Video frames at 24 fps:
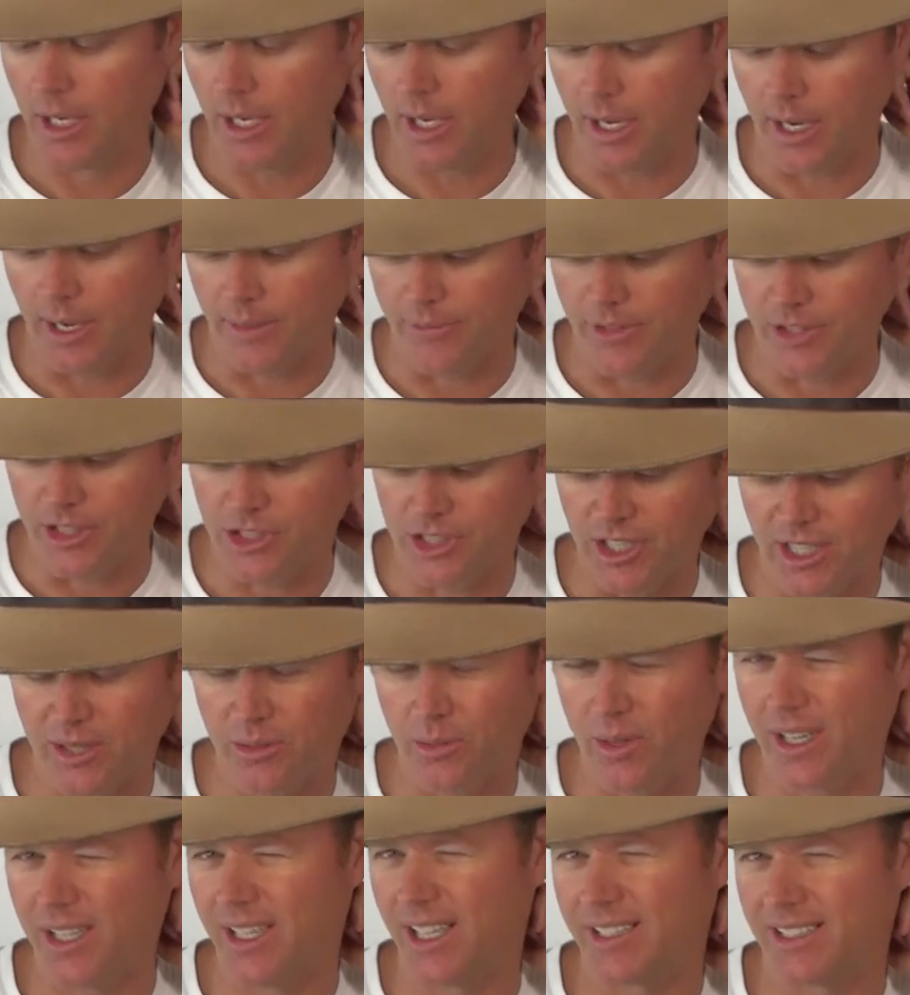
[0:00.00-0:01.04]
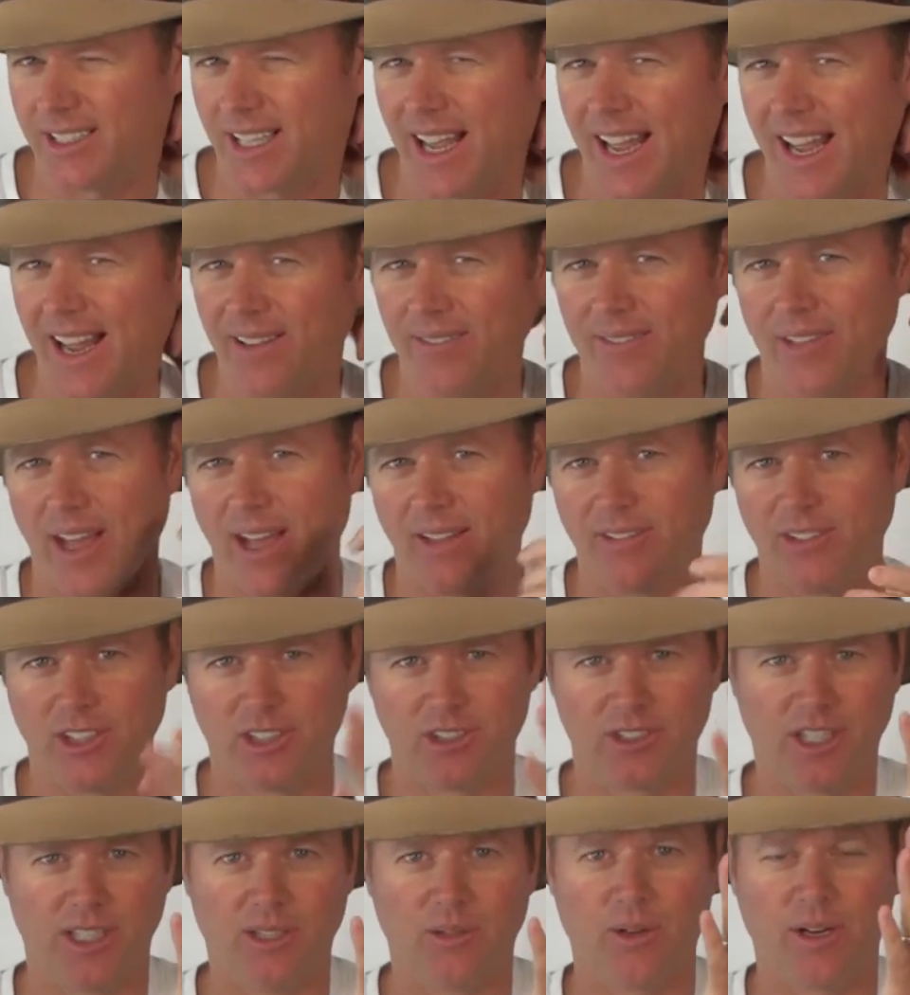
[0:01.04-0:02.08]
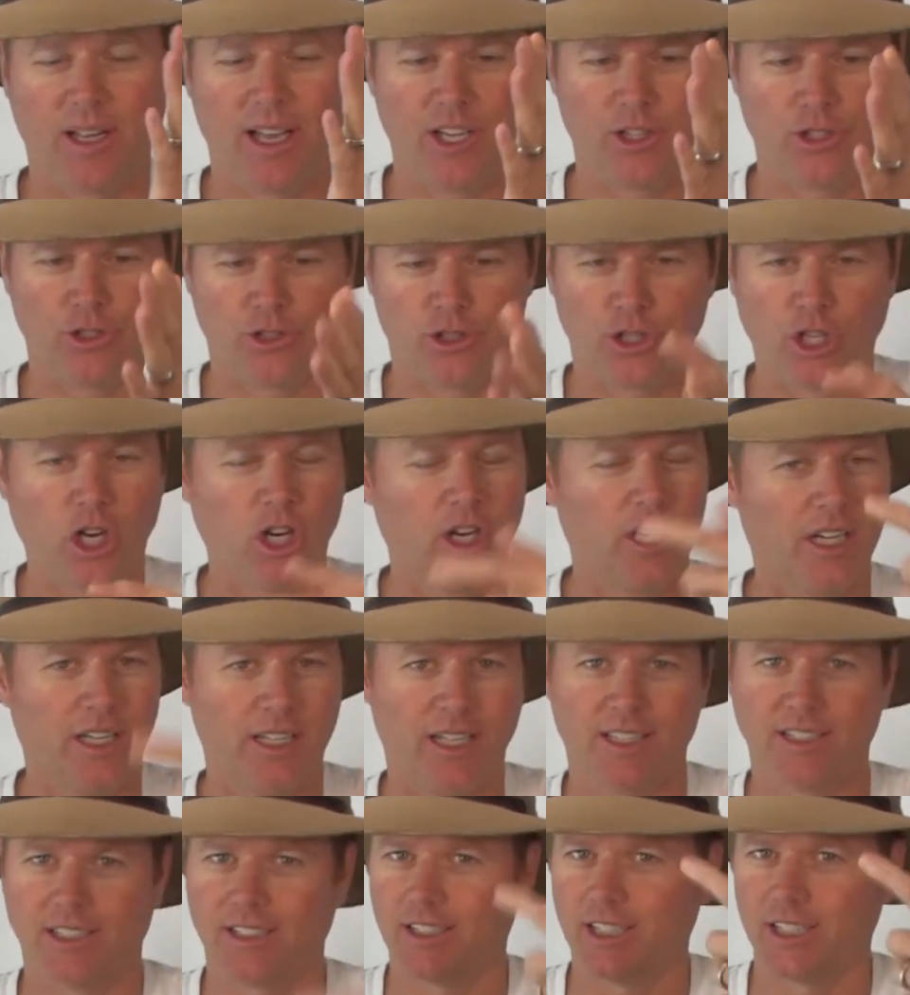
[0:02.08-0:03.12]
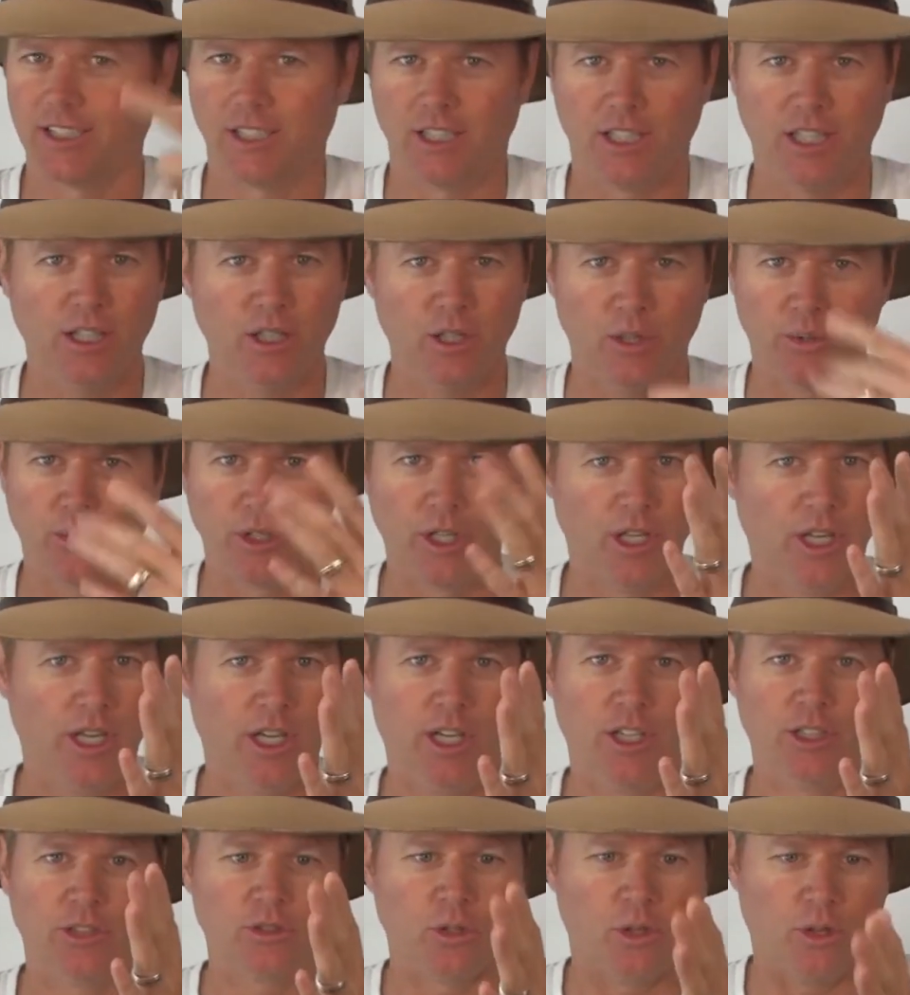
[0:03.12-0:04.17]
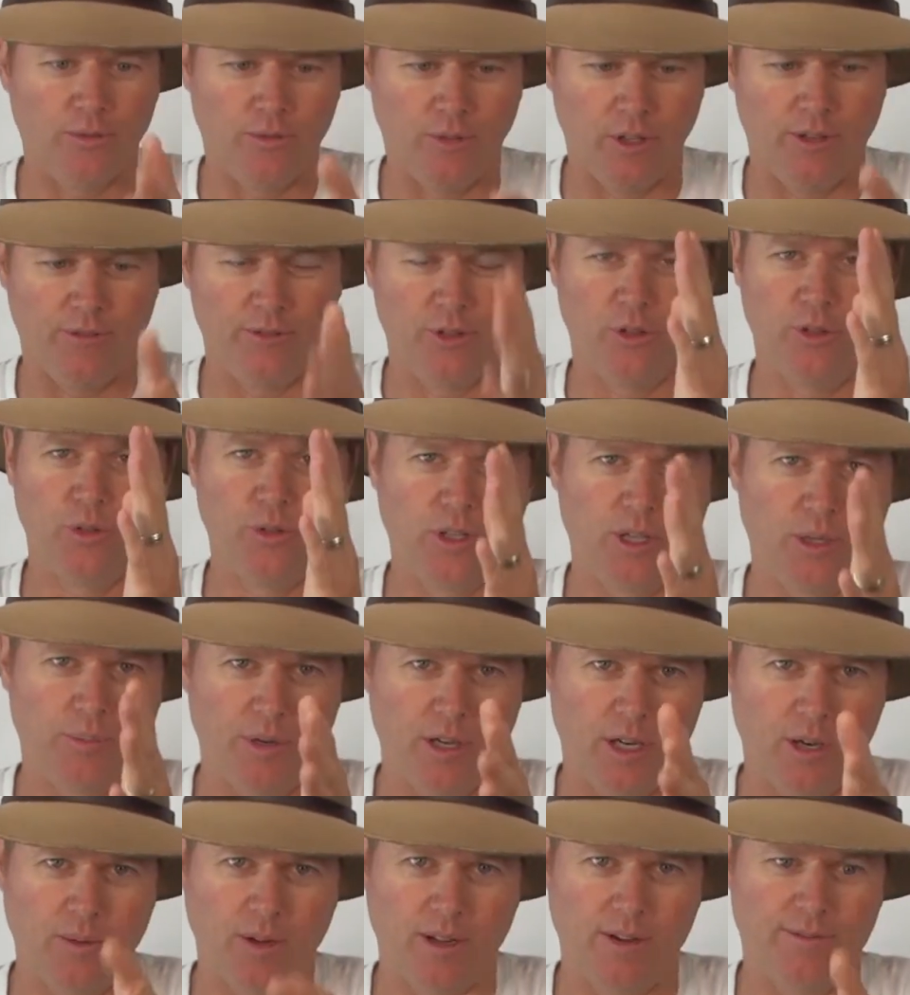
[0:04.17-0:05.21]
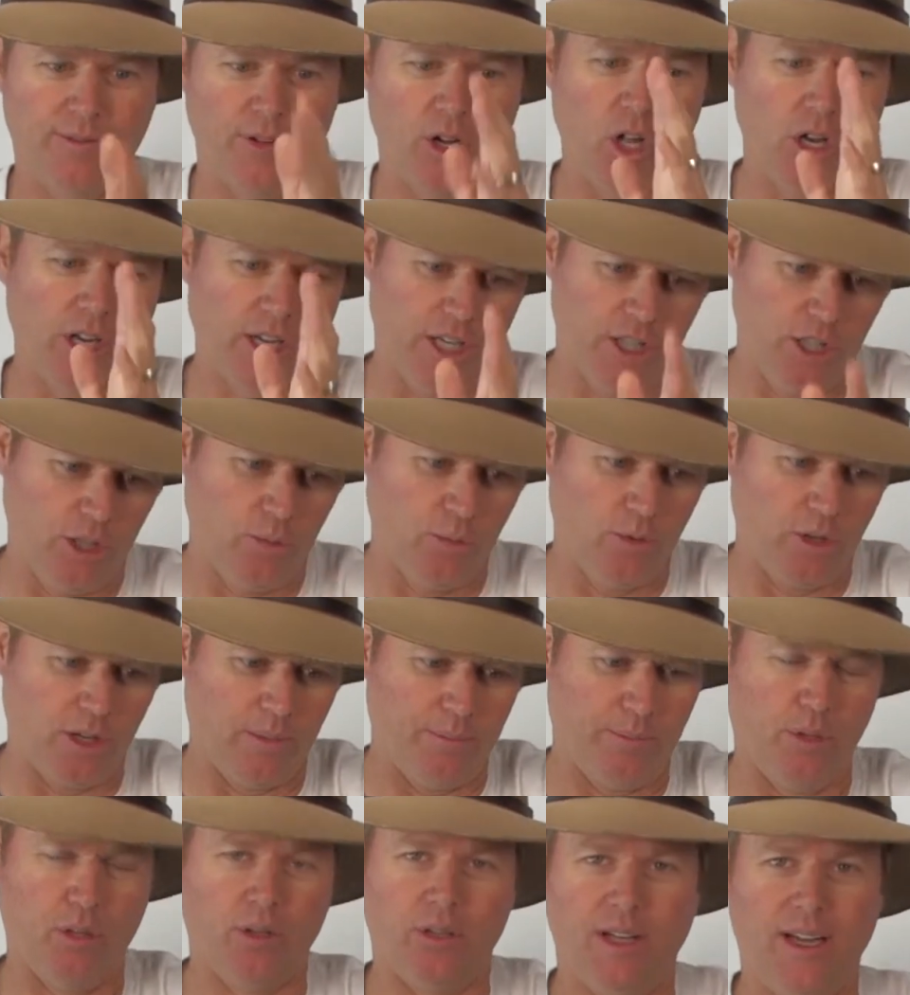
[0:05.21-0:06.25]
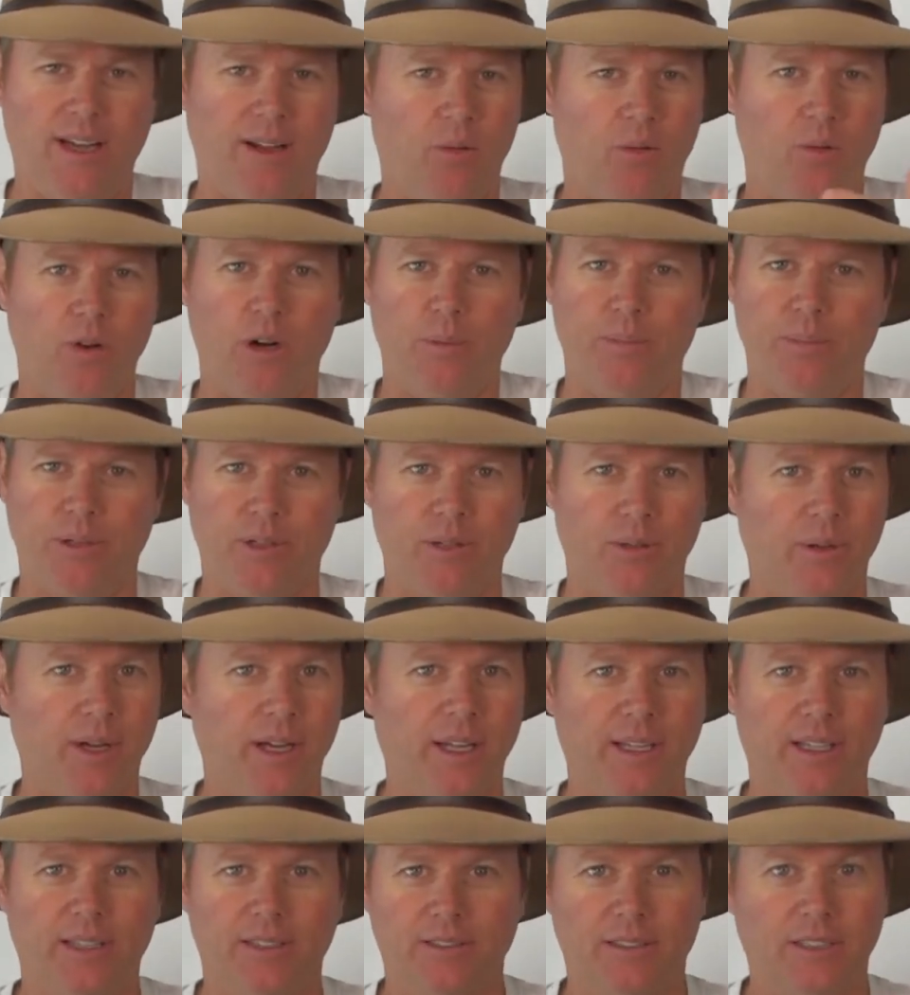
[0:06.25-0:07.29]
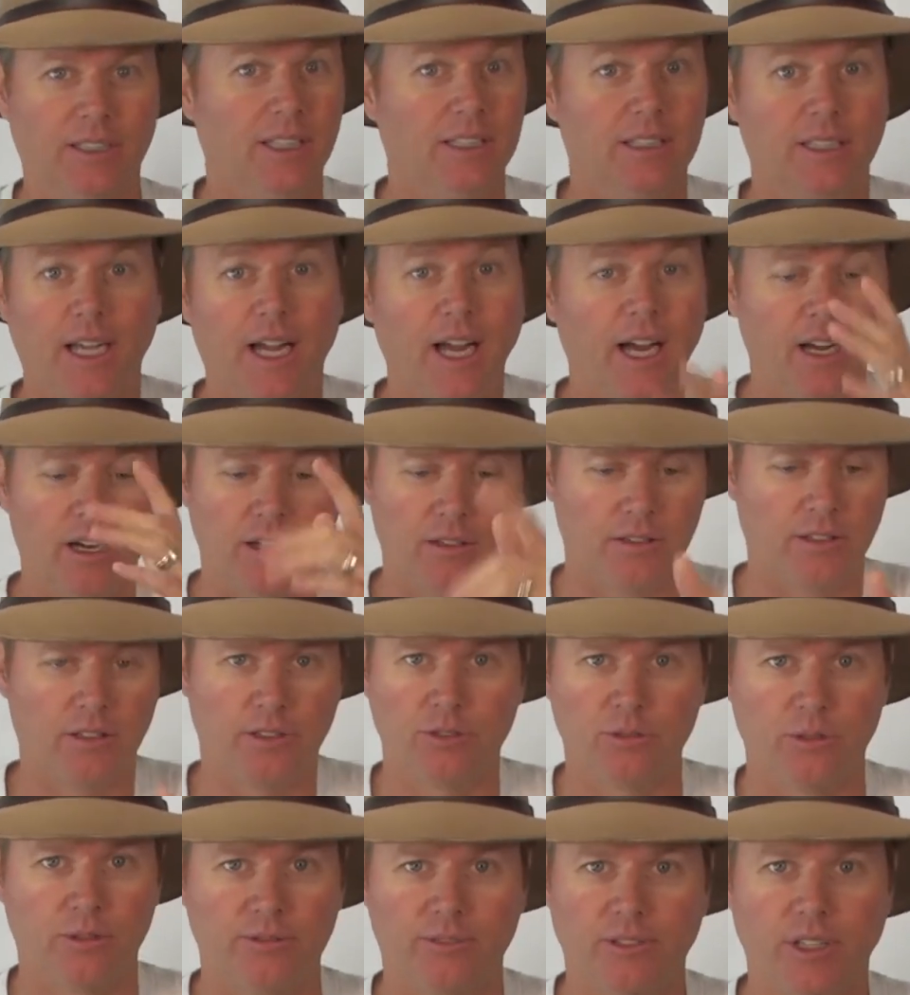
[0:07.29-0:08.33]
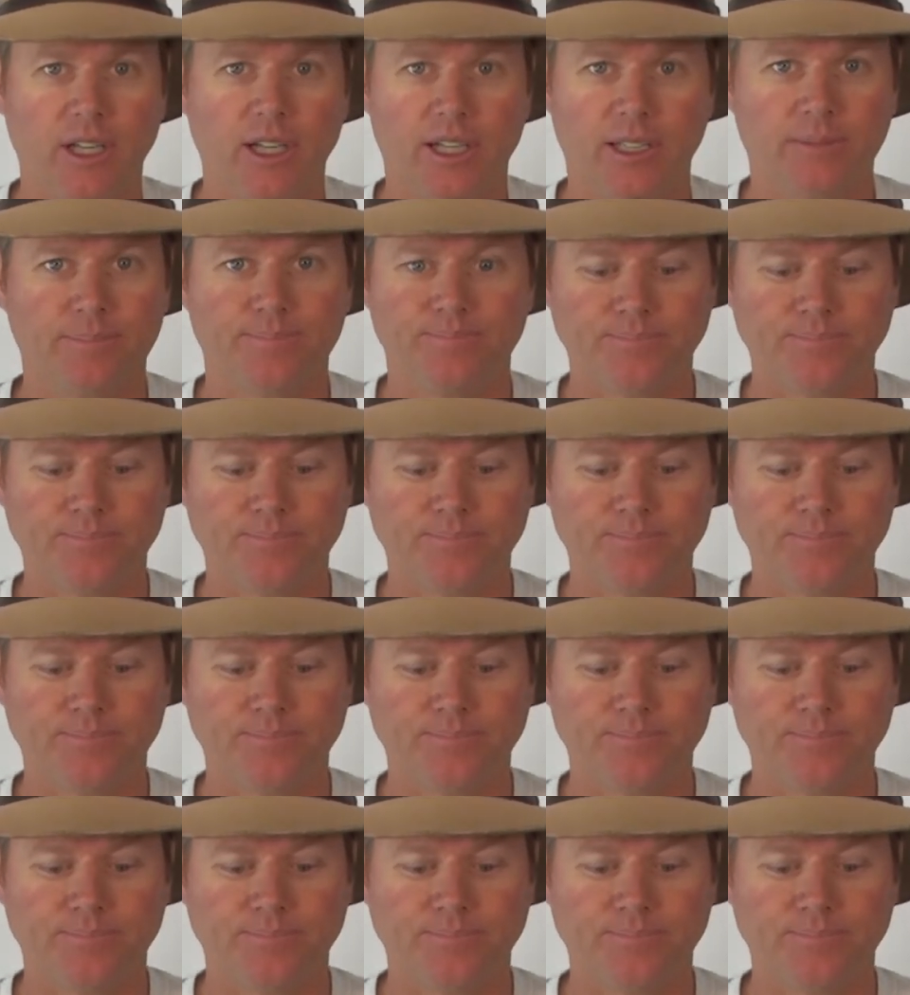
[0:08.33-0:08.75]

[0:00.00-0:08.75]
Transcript: The Stingray doesn't have that. The Stingray, as you're turning, doesn't tend to load. So if you're doing a pirouette falling and you want to pull out while pirouetting, it doesn't care. It'll do it fine.